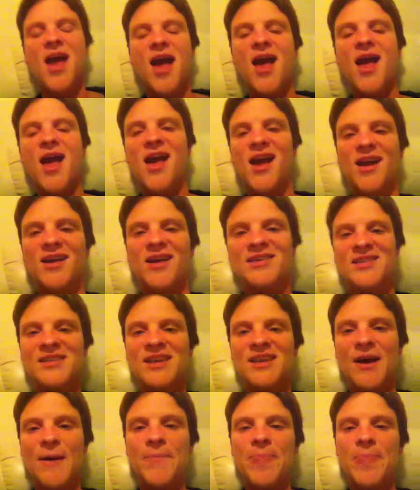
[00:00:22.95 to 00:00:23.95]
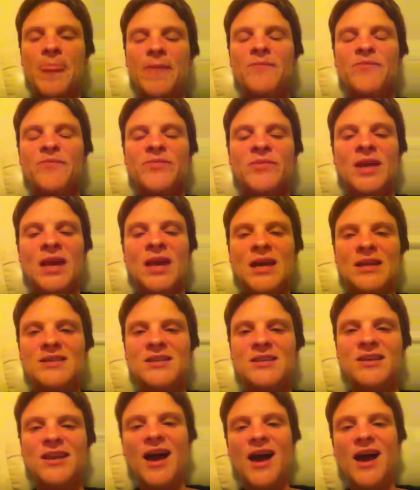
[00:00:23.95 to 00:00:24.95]
And, um,
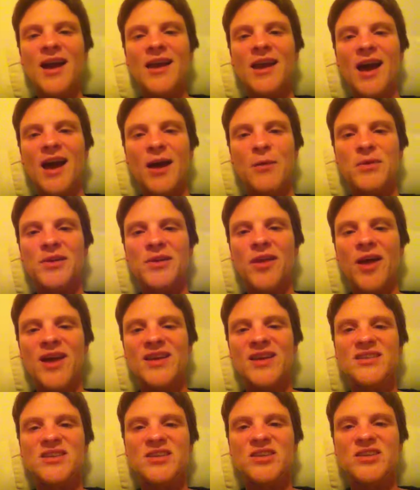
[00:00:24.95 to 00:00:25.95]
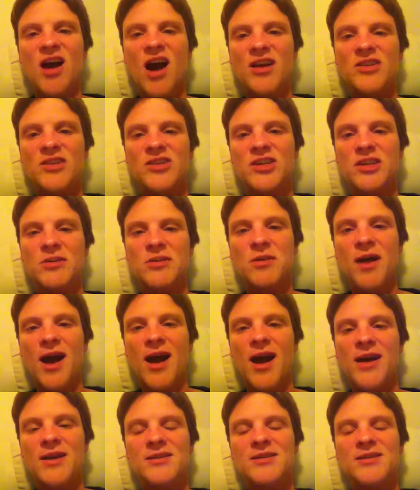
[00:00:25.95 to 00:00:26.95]
Tonight, I would like to talk to you
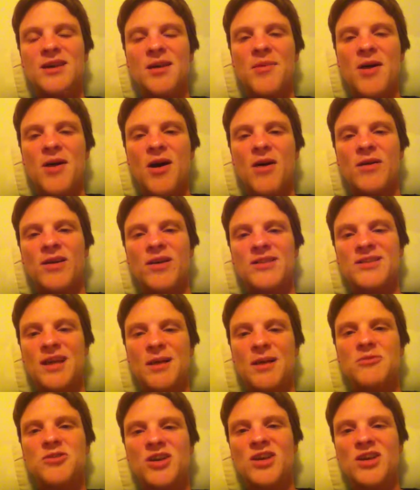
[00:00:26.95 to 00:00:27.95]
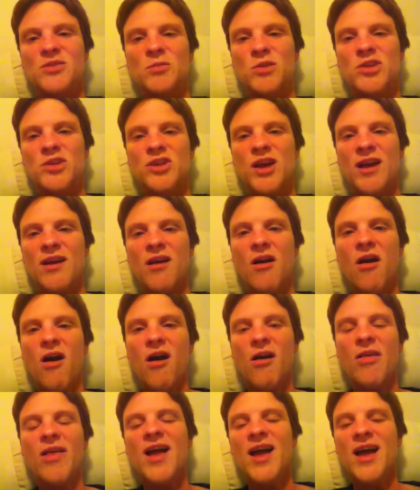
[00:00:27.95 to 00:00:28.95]
guys about a subject which I
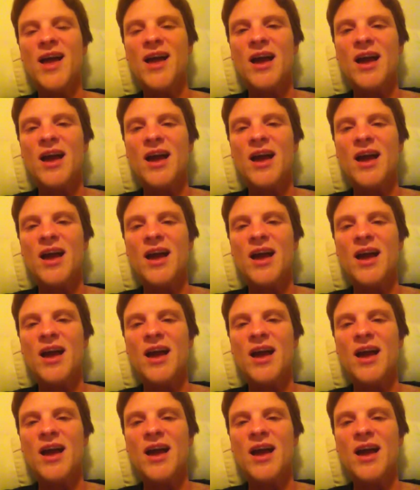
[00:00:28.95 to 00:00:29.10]
call